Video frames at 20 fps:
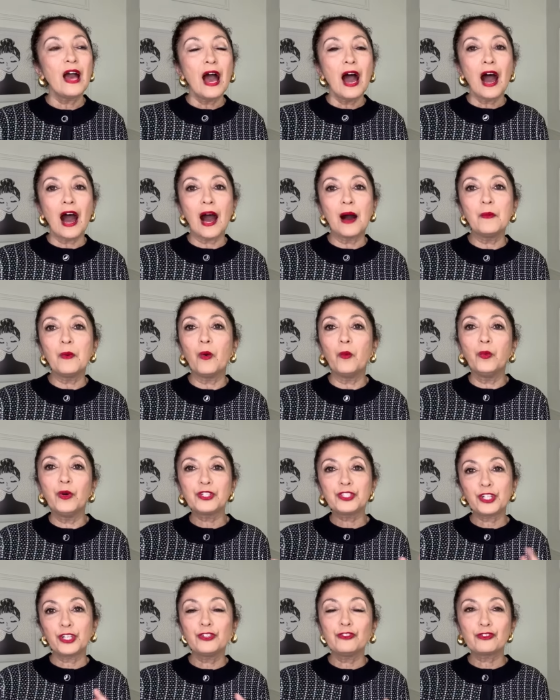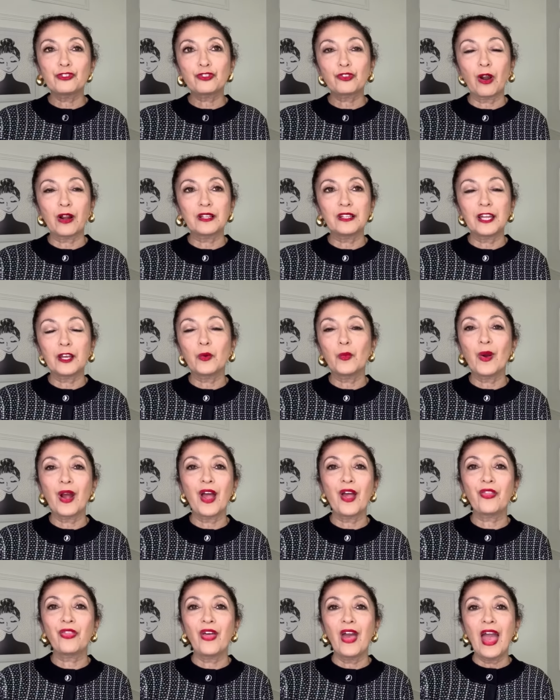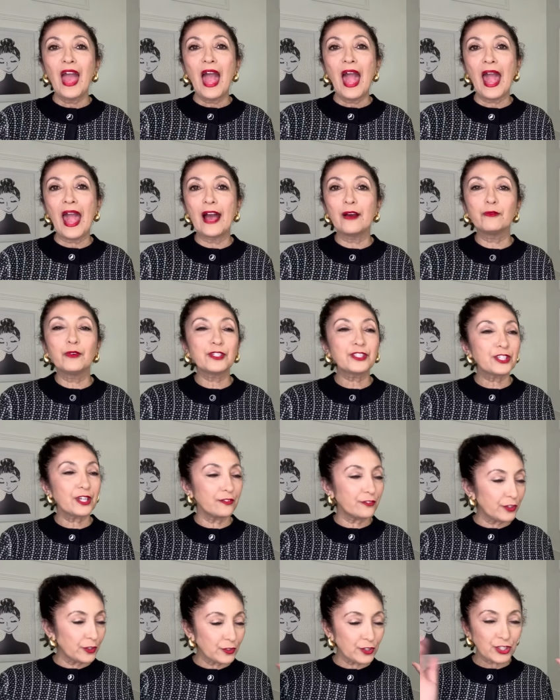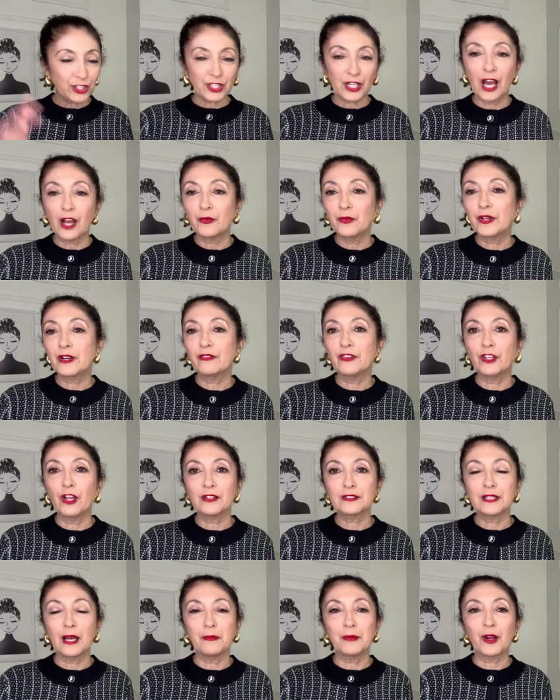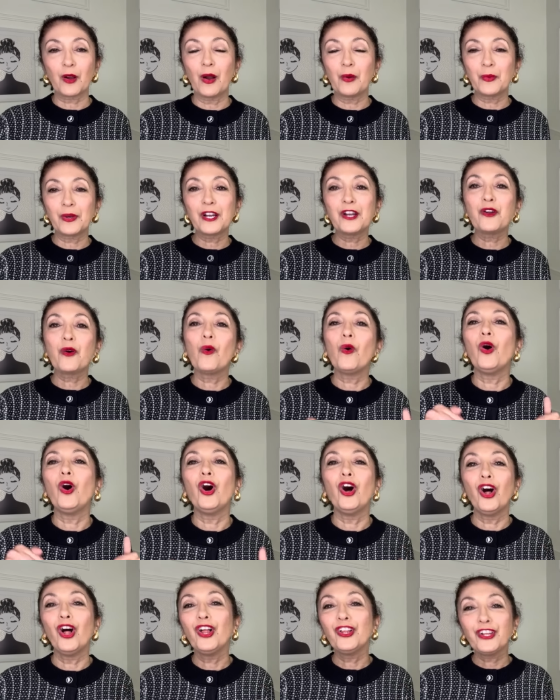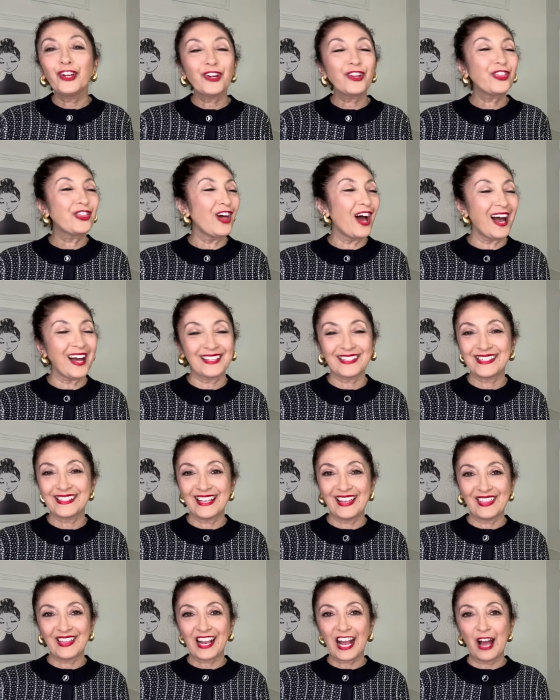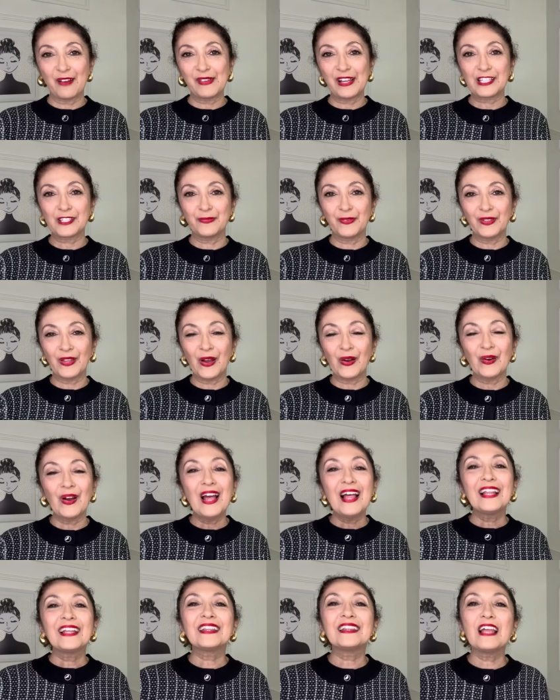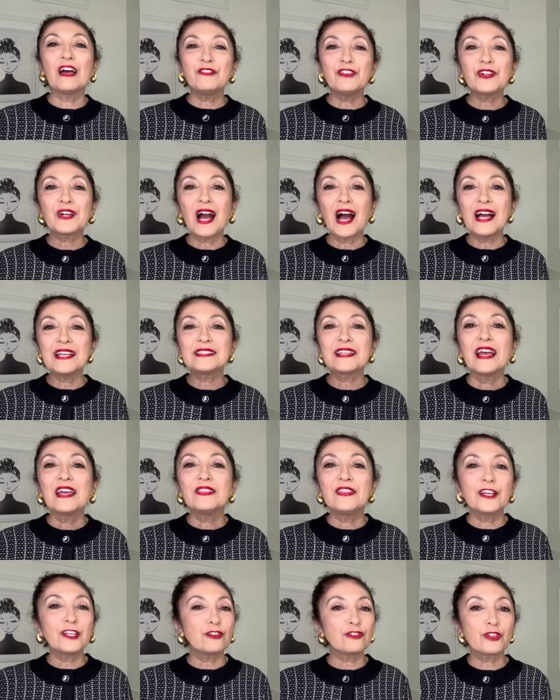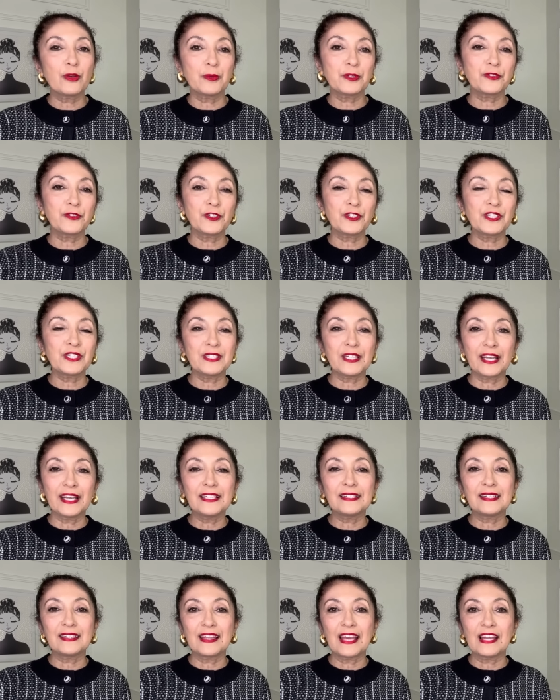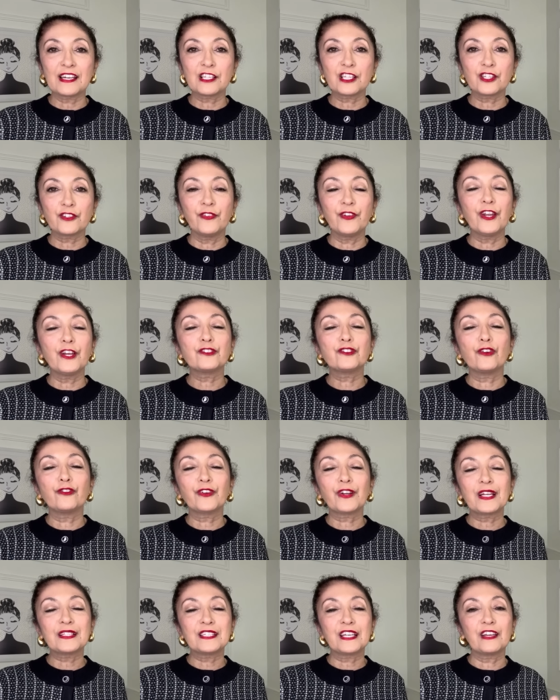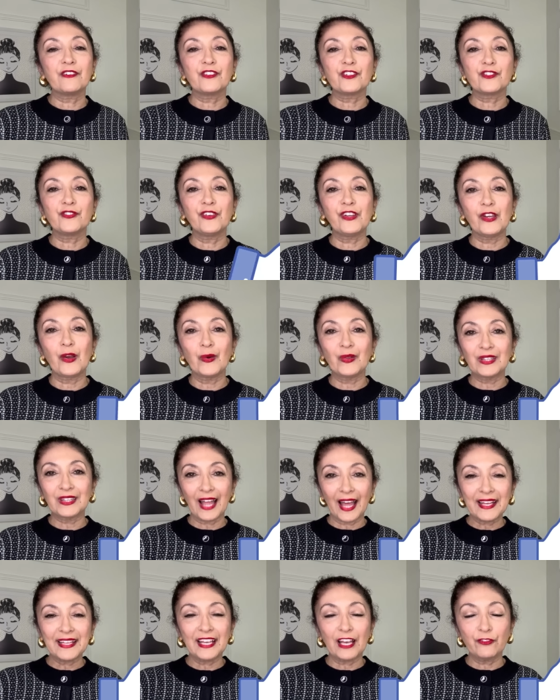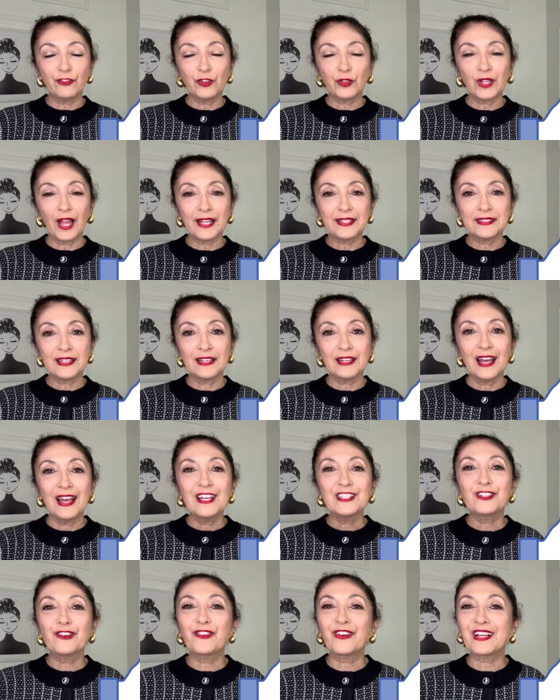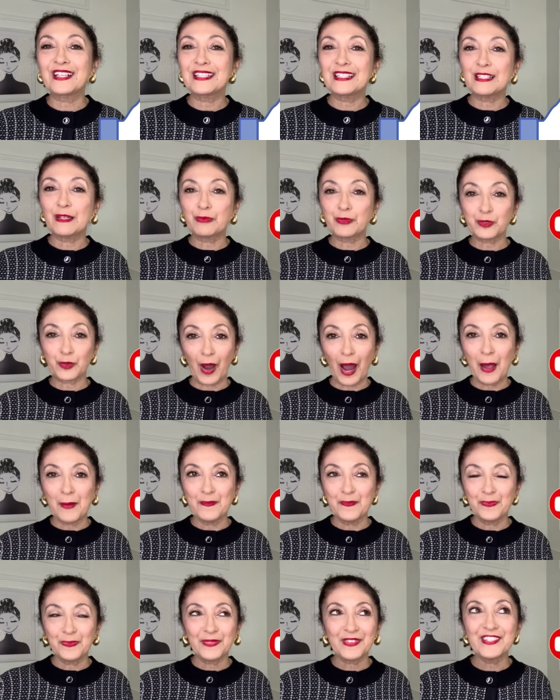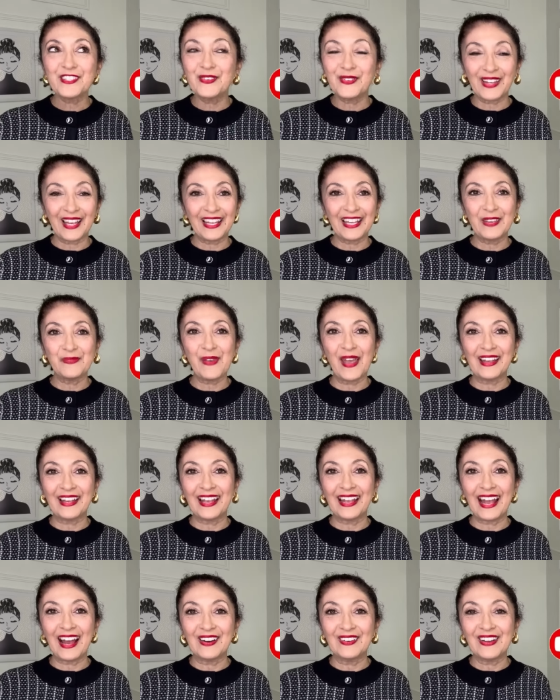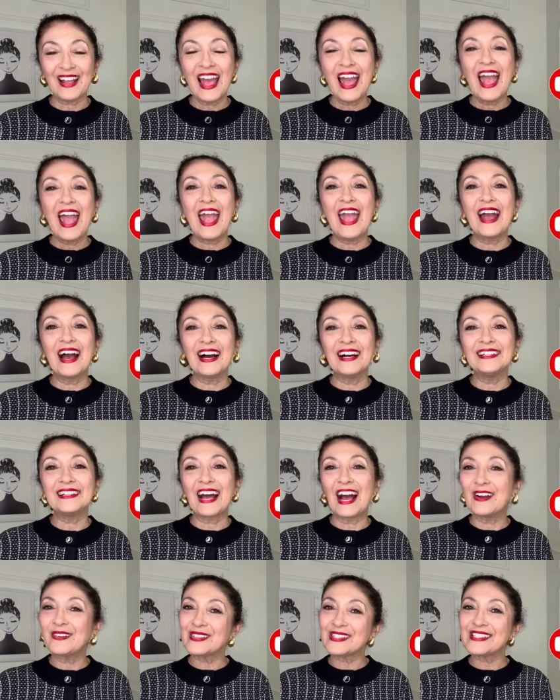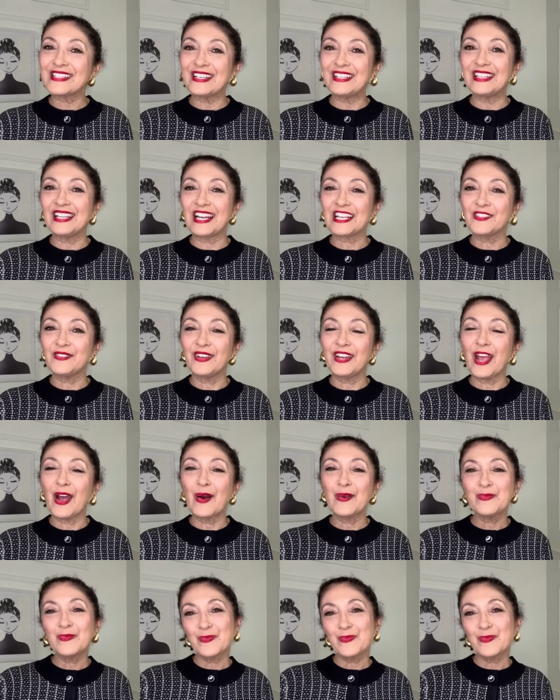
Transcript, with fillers: um, which are you struggling with and which have you just gotten rid of a long time ago i want to know all your thoughts in the comments below love you guys thank you so much for sticking to the end of this video don't forget to give this video a like if you liked it don't forget to subscribe so we can keep hanging out and i will see you in the next video